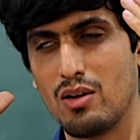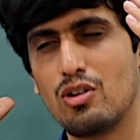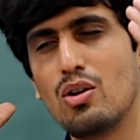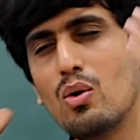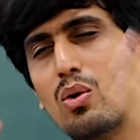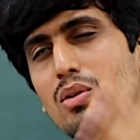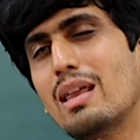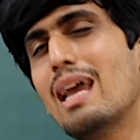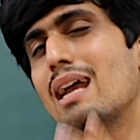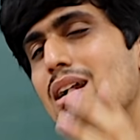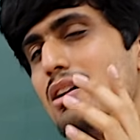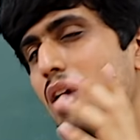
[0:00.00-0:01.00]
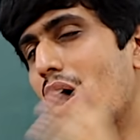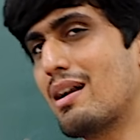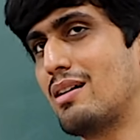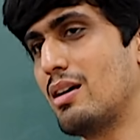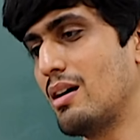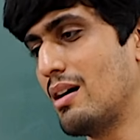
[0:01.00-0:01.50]
Do they
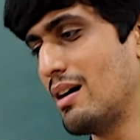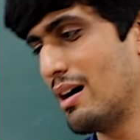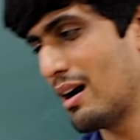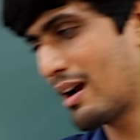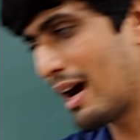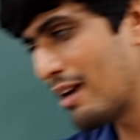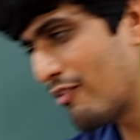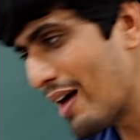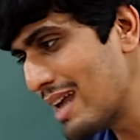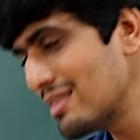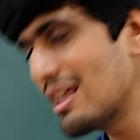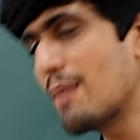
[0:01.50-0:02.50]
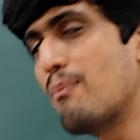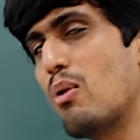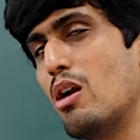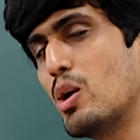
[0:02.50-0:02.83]
not confine that bull